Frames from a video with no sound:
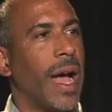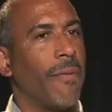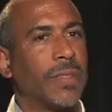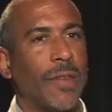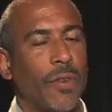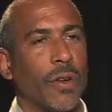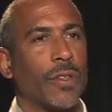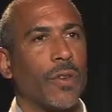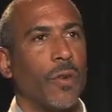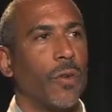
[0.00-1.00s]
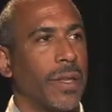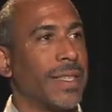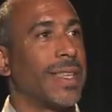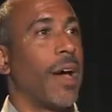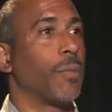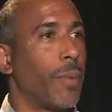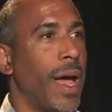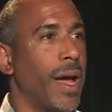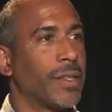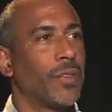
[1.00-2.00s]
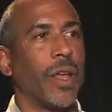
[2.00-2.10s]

Obviously, if you go to school in the South Bronx,